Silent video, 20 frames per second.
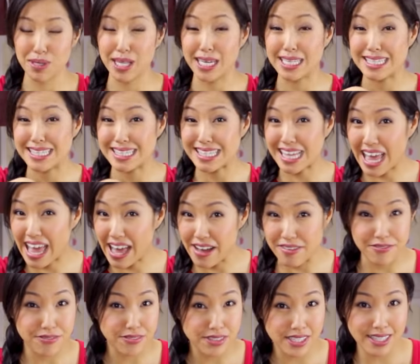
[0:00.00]
blends
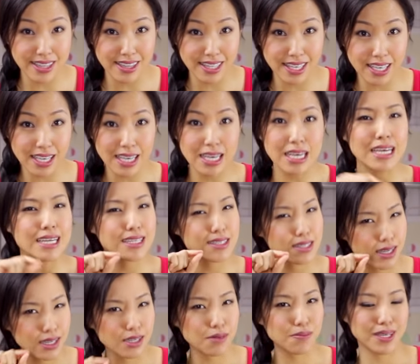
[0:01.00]
everything, it's
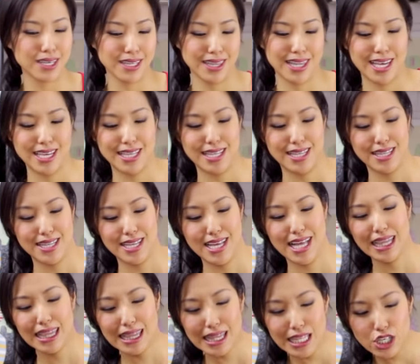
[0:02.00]
gonna be a
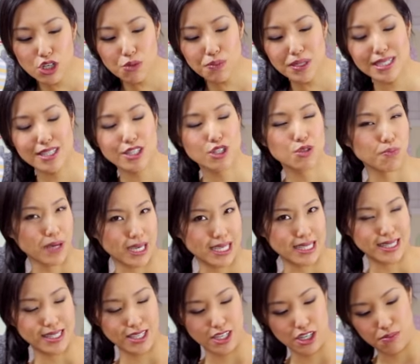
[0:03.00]
little bit
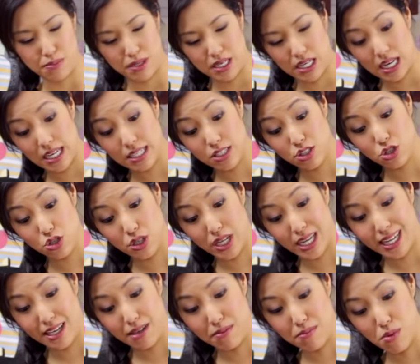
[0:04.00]
spicier because you're
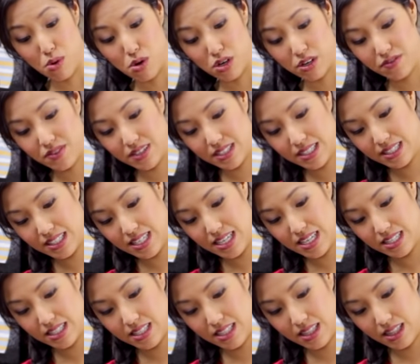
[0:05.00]
getting more of the
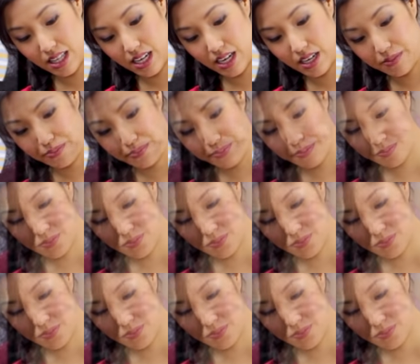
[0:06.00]
seeds in there.